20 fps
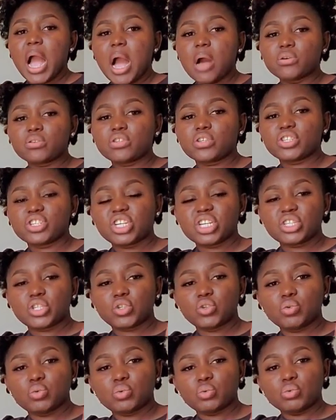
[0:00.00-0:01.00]
I'll
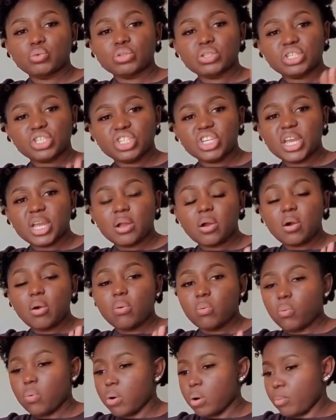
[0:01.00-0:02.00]
suggest you check
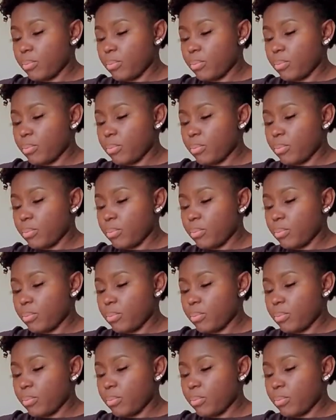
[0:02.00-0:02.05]
on